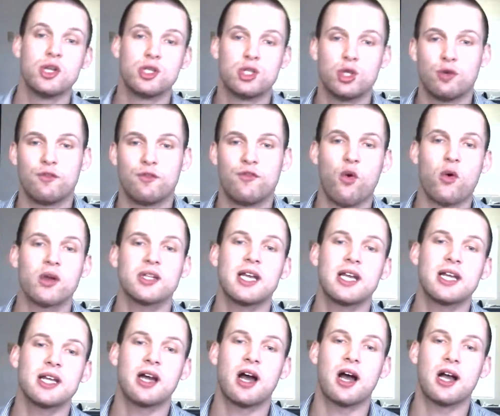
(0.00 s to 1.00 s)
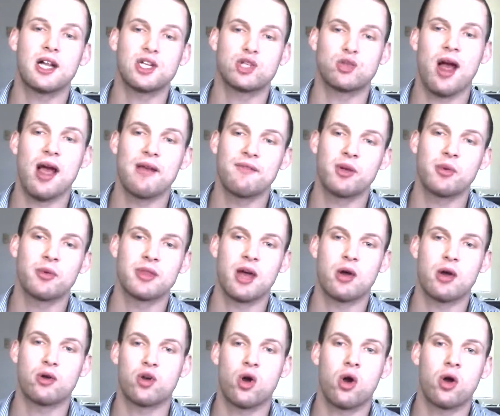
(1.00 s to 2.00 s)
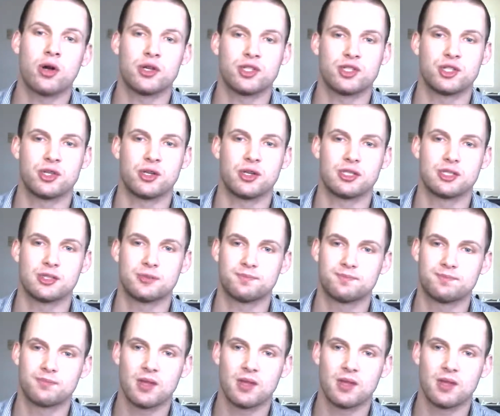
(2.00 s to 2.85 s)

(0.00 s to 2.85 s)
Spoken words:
to avoid getting caught driving without car insurance.